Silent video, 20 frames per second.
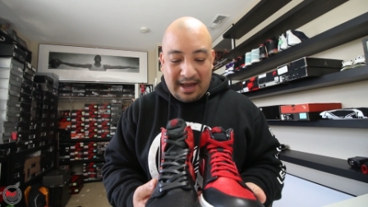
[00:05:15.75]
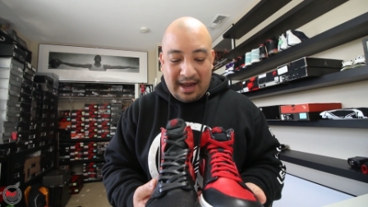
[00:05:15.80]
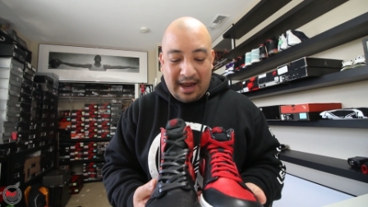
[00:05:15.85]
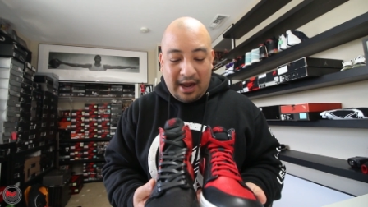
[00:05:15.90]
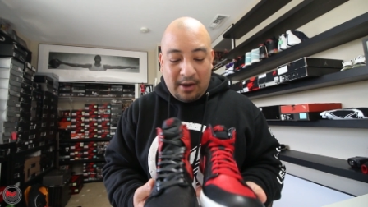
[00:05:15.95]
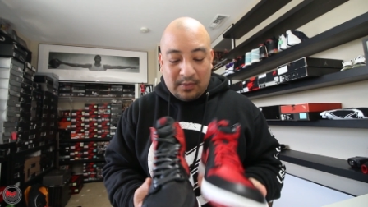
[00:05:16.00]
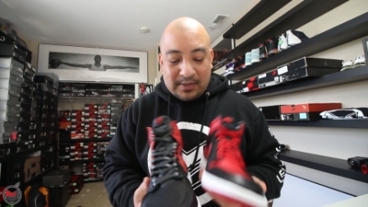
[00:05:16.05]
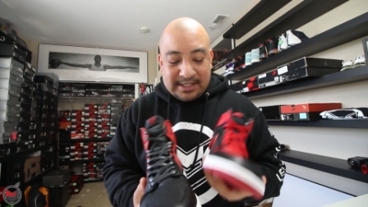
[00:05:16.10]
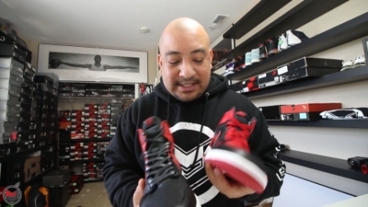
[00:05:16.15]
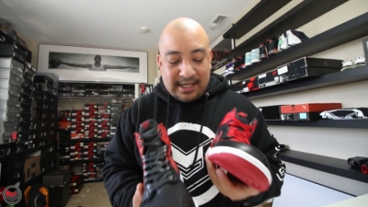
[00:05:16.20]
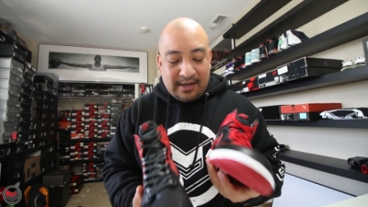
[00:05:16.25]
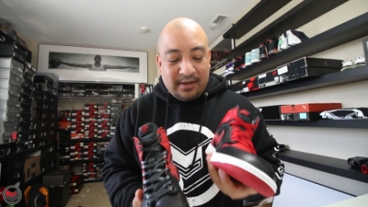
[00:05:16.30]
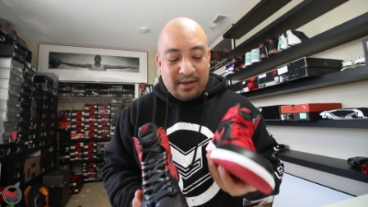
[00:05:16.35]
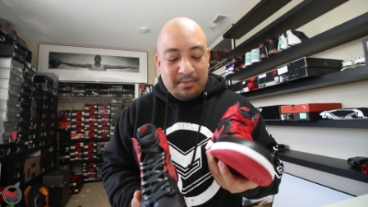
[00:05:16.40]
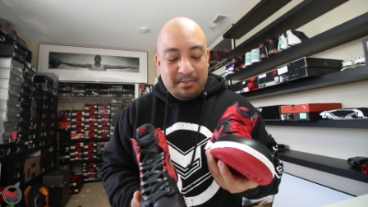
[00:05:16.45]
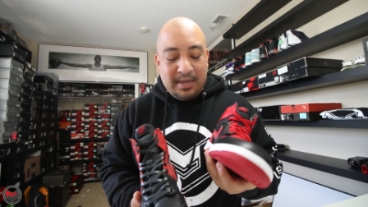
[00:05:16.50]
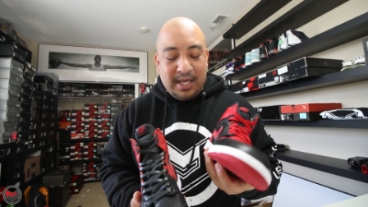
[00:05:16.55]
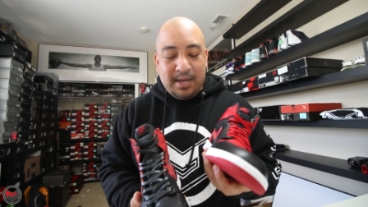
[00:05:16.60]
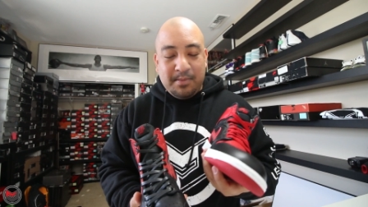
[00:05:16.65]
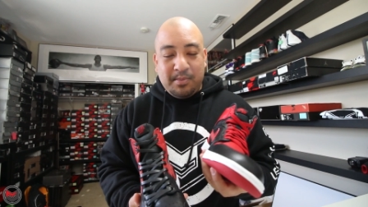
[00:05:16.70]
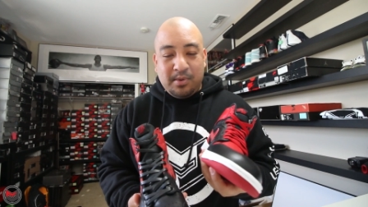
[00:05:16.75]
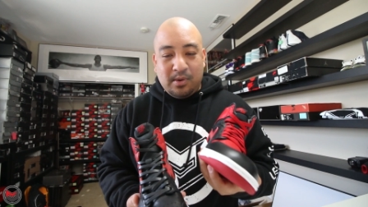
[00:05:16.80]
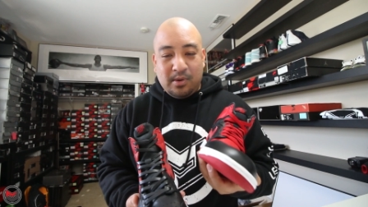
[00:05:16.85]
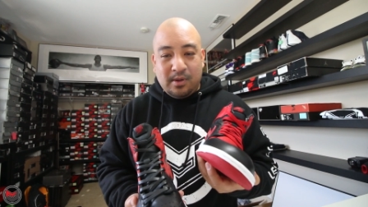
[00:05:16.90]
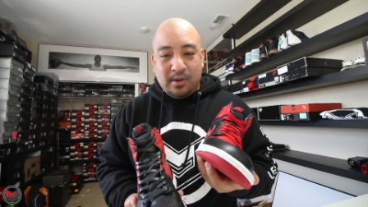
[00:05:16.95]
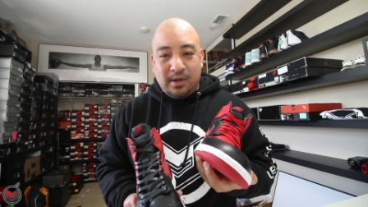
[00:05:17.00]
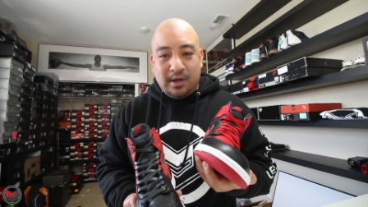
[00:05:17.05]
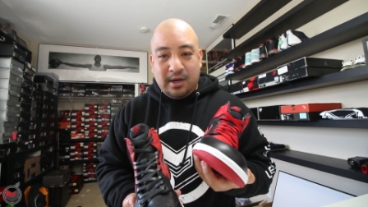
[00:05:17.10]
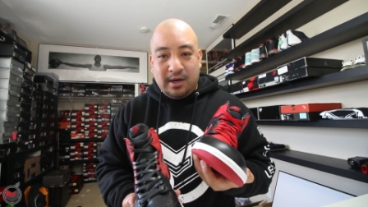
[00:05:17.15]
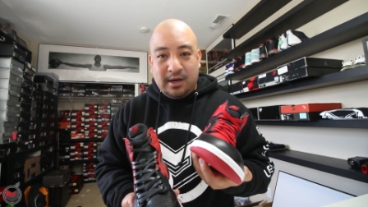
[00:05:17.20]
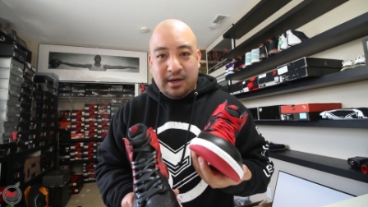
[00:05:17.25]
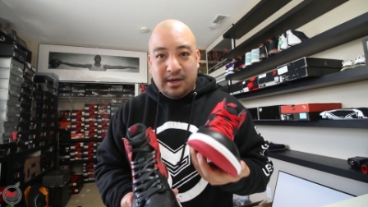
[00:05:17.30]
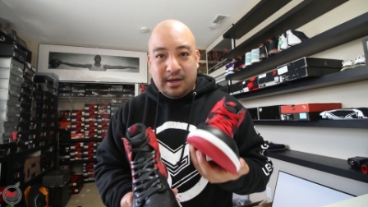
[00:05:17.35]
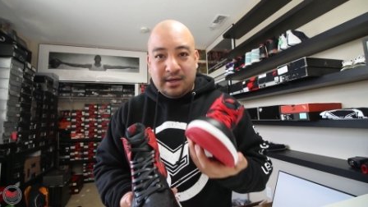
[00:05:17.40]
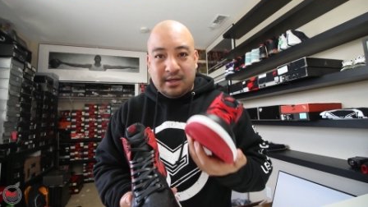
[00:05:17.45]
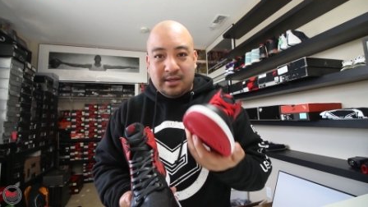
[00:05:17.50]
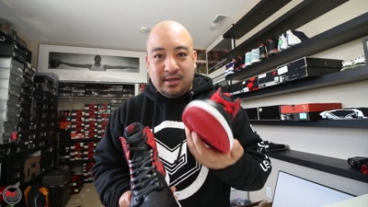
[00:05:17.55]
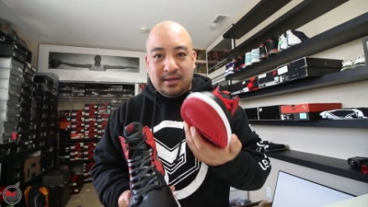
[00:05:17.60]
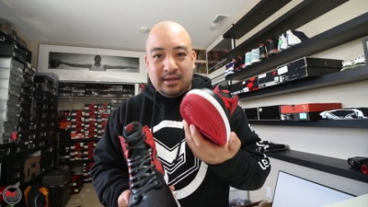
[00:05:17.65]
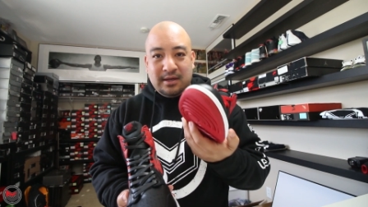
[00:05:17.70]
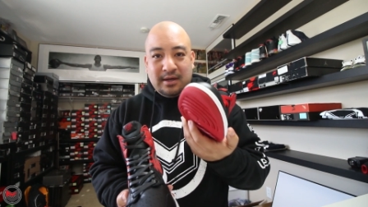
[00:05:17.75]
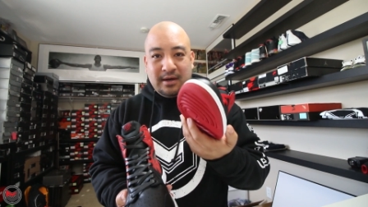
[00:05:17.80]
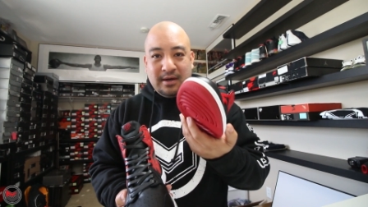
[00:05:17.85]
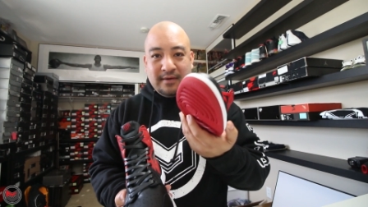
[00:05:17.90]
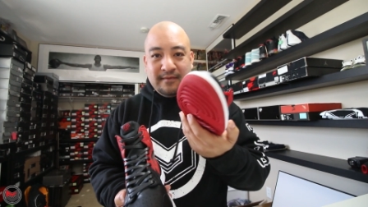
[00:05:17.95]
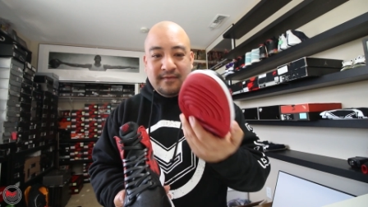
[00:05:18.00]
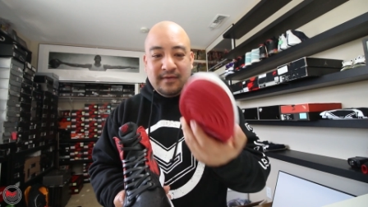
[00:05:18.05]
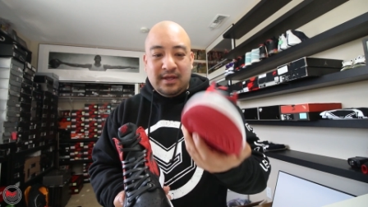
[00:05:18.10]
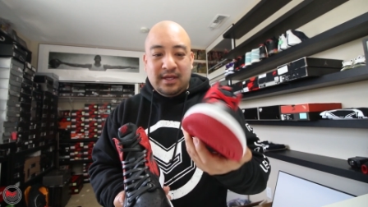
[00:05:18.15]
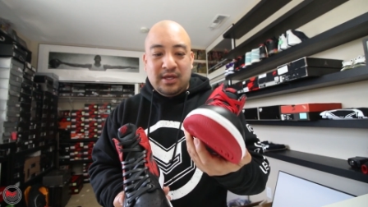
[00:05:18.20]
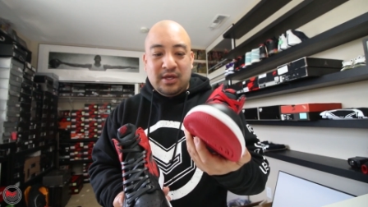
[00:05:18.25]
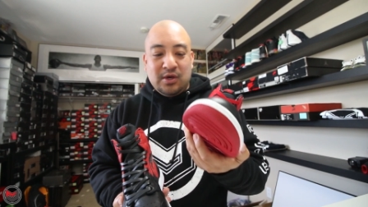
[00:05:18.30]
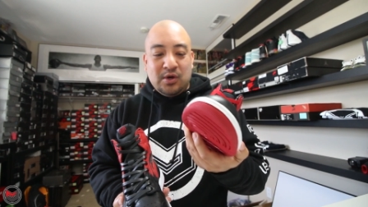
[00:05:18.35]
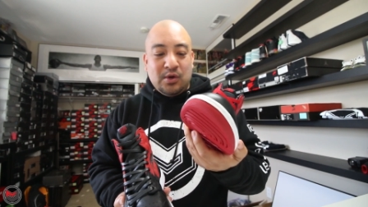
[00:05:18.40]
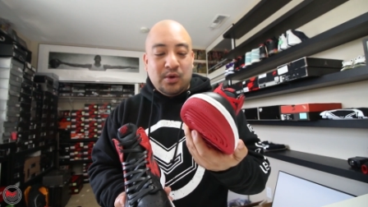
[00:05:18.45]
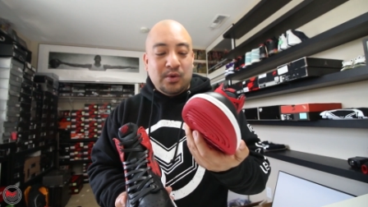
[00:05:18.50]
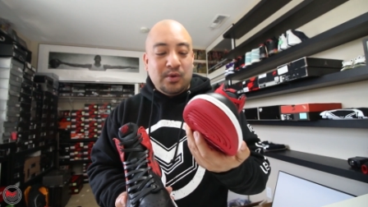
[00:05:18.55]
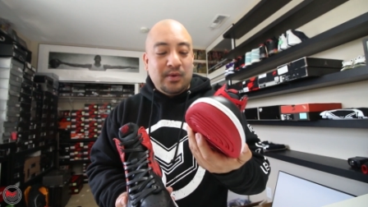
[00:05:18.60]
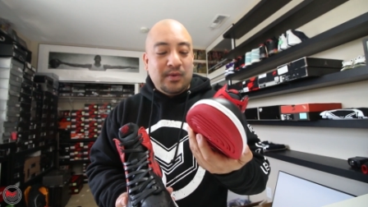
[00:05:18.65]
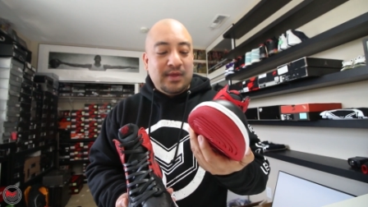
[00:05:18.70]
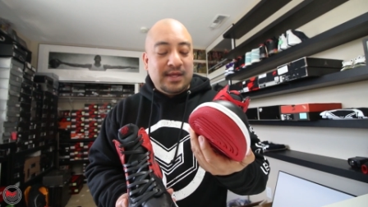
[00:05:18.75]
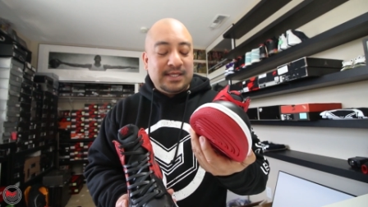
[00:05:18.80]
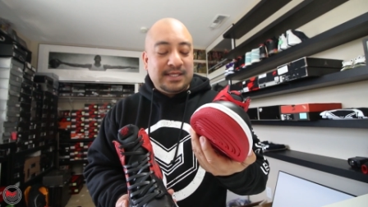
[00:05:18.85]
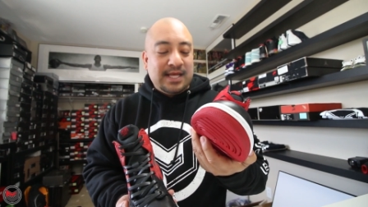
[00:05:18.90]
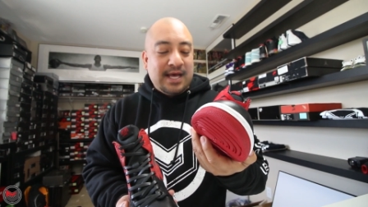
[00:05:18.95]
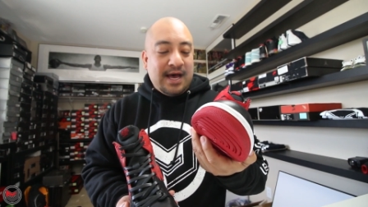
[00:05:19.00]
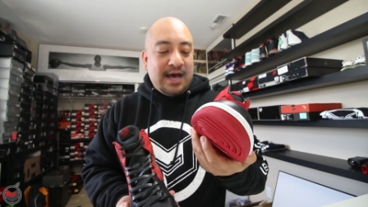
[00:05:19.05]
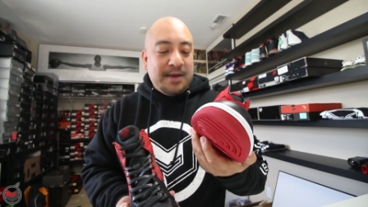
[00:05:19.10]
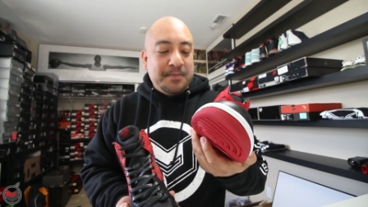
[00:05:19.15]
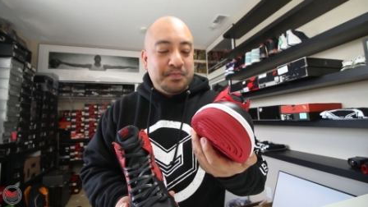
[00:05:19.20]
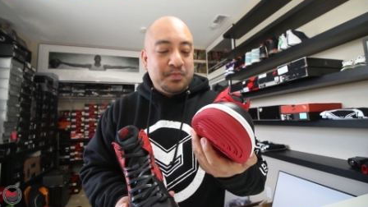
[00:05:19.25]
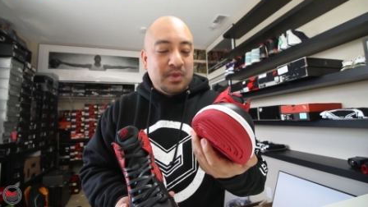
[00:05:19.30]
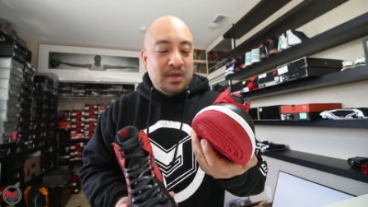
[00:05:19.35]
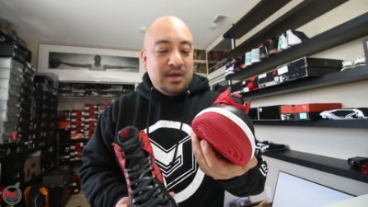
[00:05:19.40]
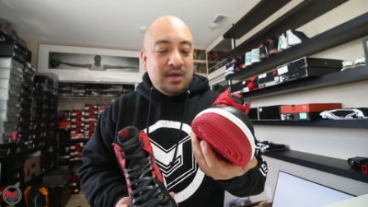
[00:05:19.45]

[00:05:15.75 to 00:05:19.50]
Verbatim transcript: I was telling people on, on video is that